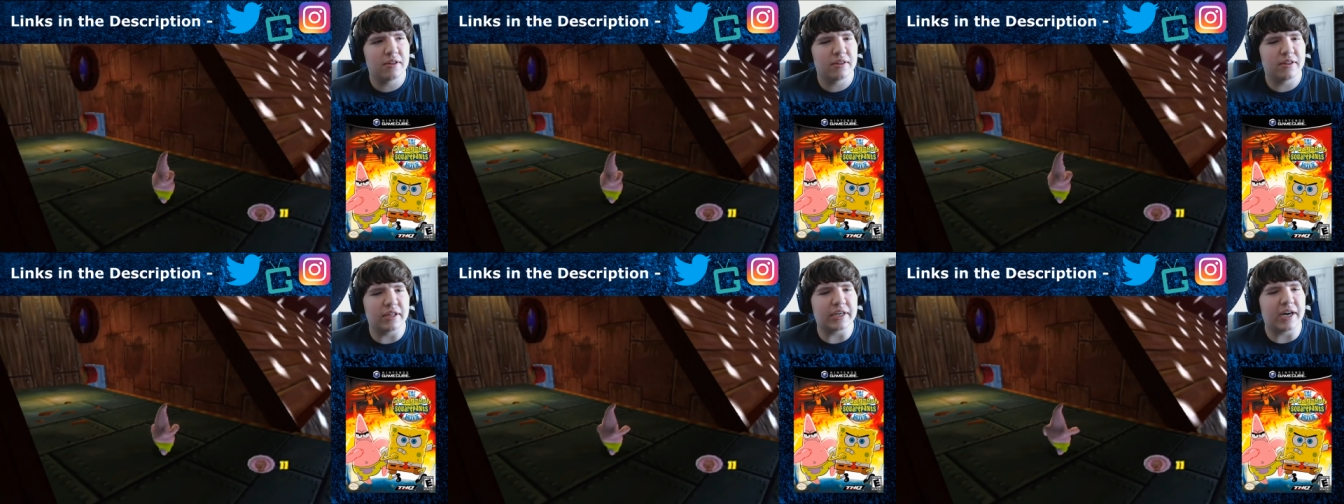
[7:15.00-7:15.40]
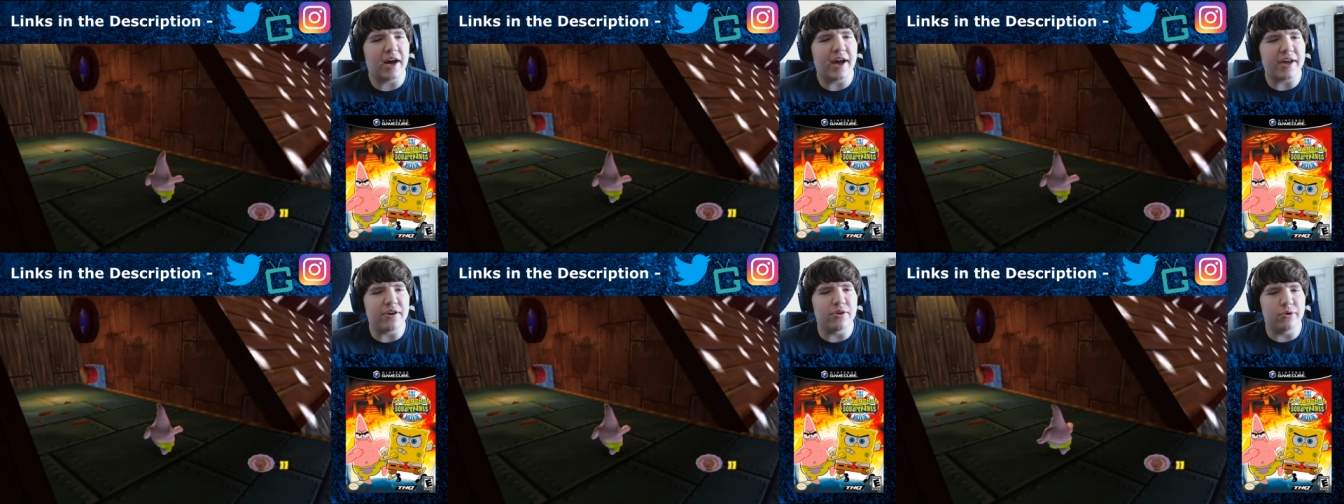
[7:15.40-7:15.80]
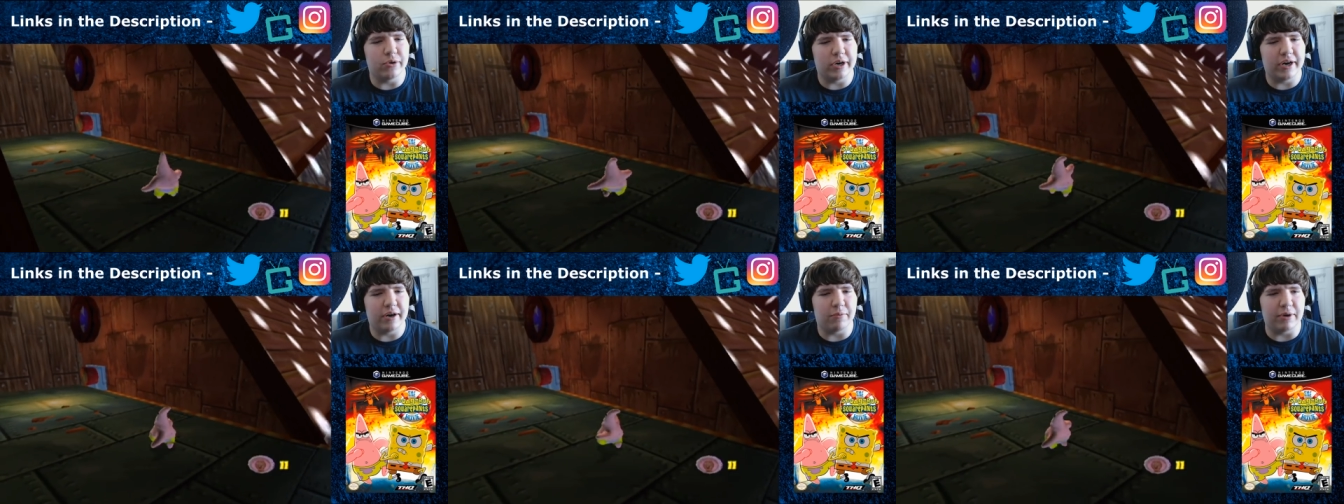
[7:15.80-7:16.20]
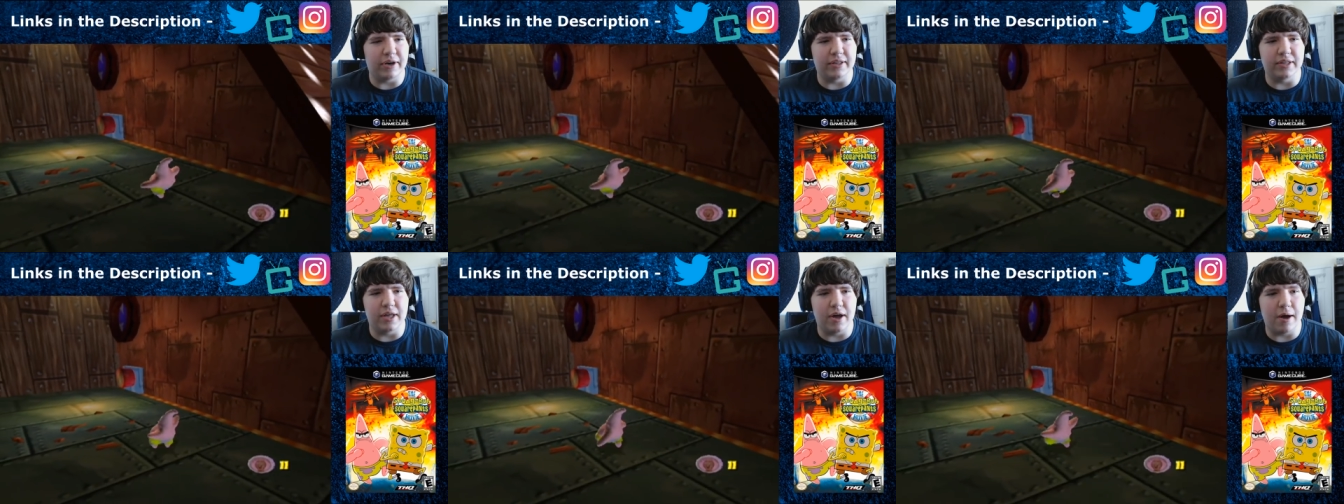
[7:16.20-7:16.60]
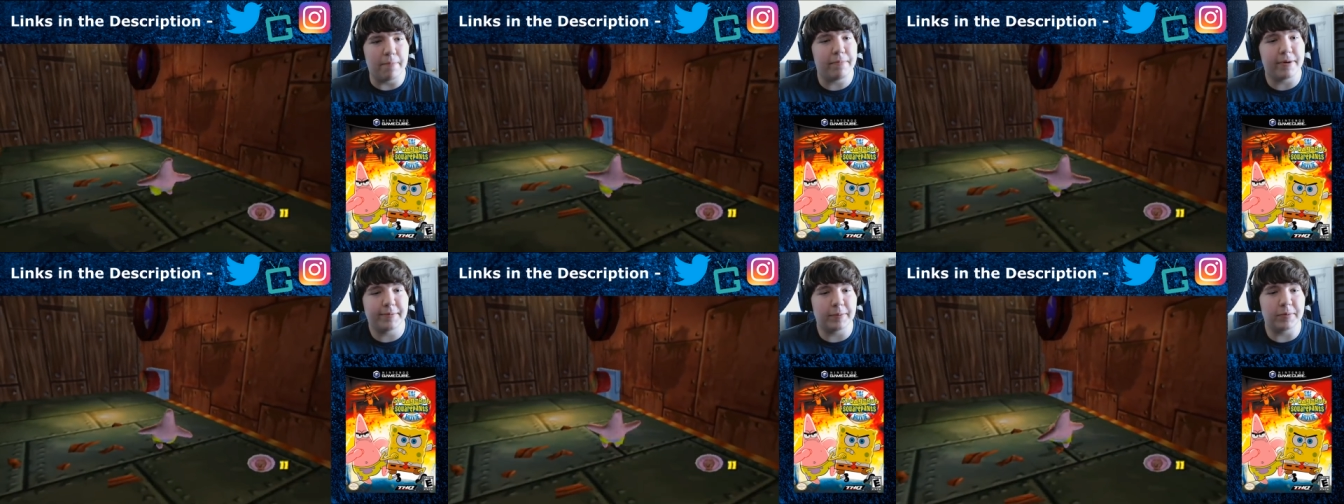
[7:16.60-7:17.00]
the guy who uh, went on the
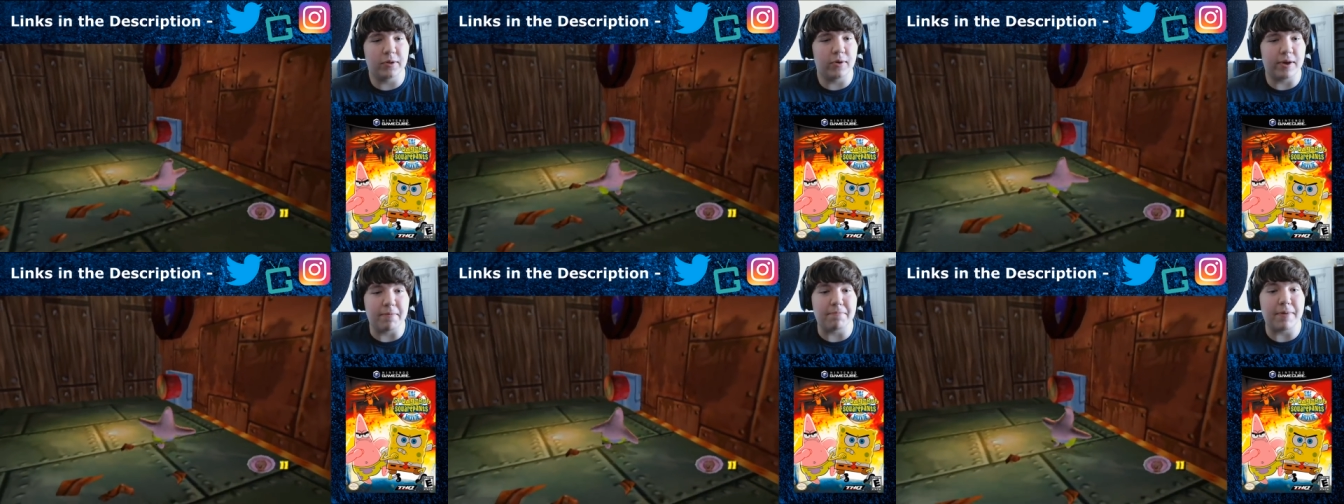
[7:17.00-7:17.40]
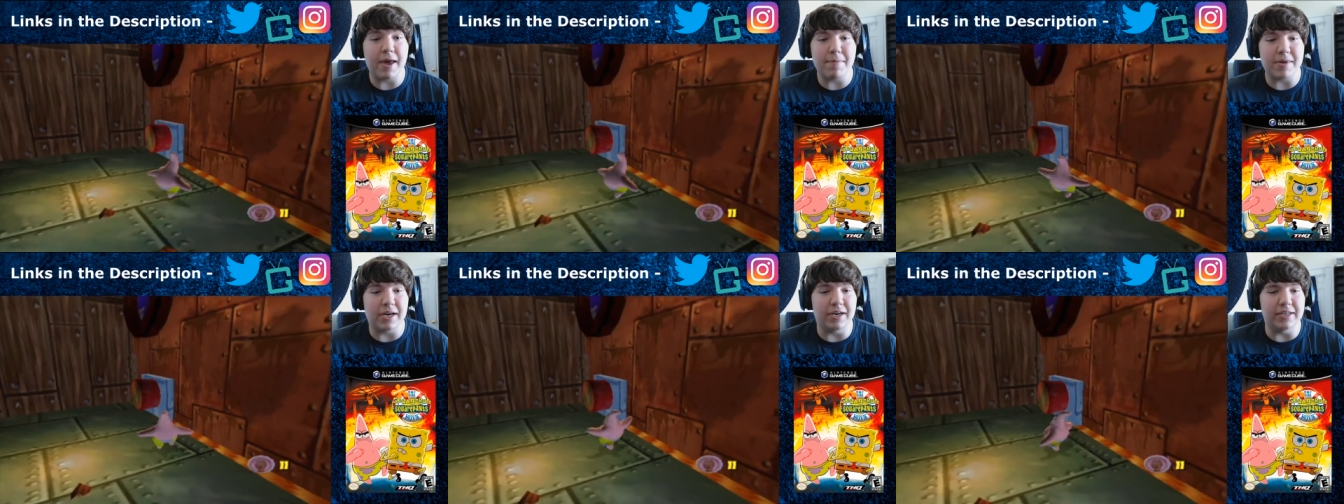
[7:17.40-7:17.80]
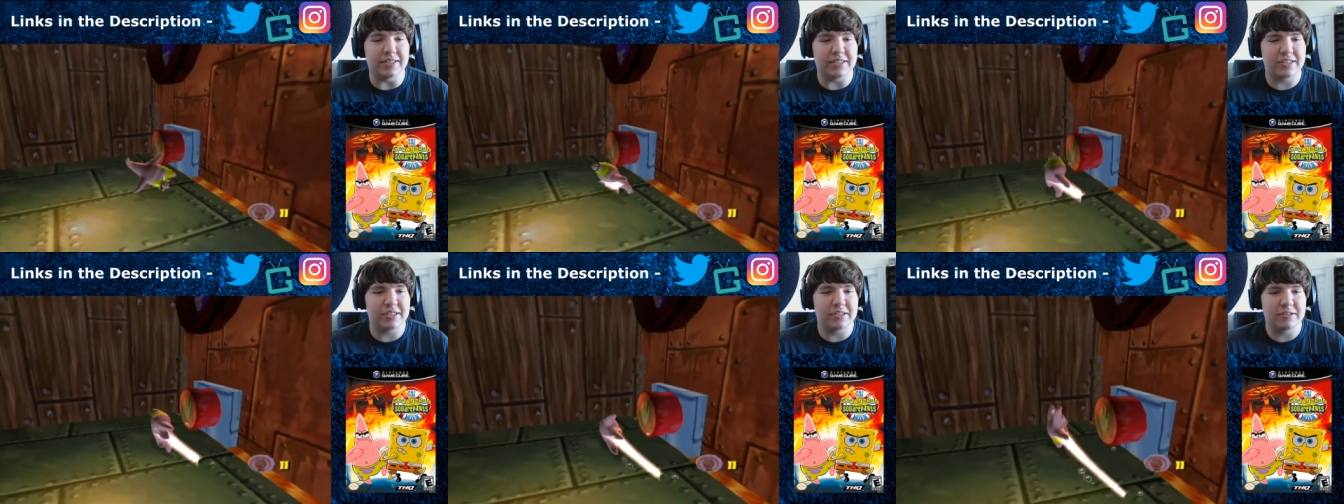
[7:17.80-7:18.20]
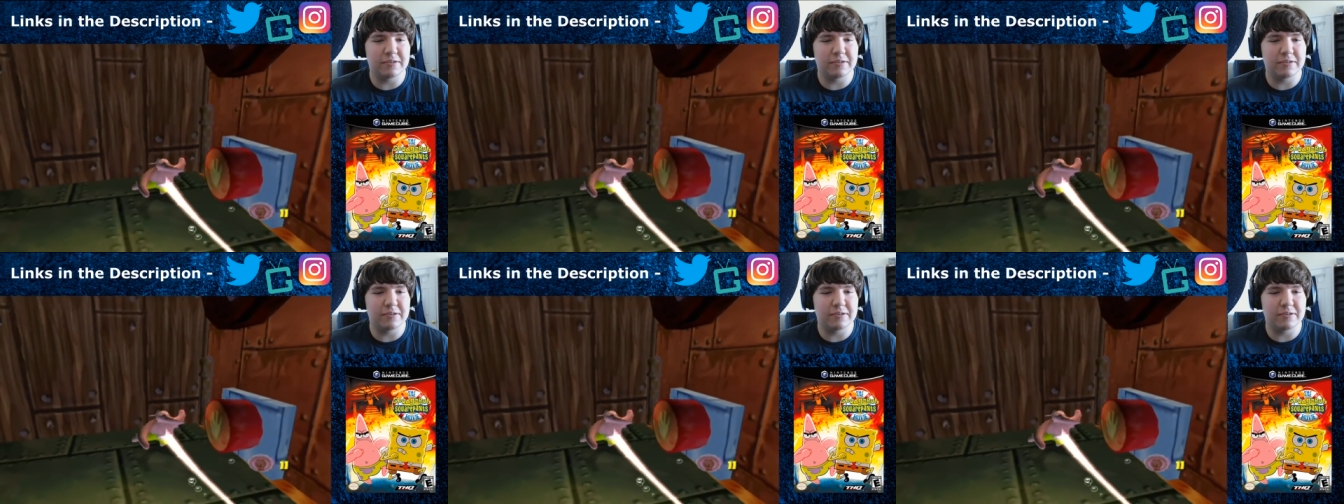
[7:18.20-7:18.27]
bubble-blowing baby hunt.